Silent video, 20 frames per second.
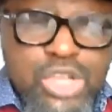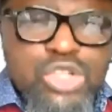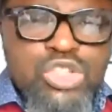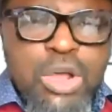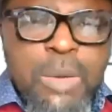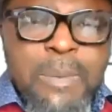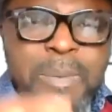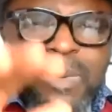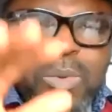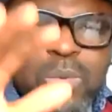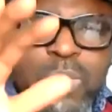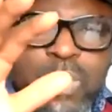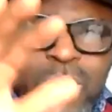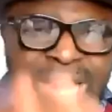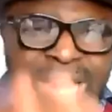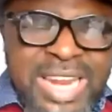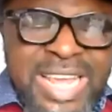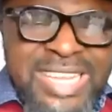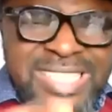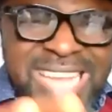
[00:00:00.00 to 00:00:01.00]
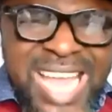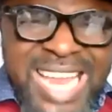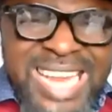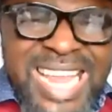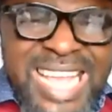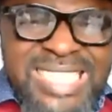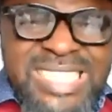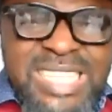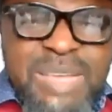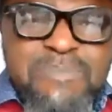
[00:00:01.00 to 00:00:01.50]
So when a
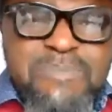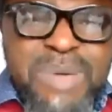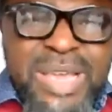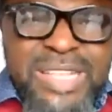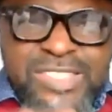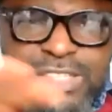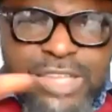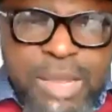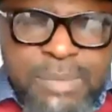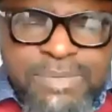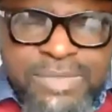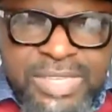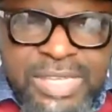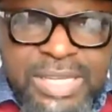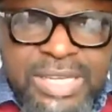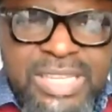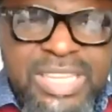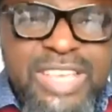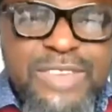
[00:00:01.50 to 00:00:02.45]
child exhibits something,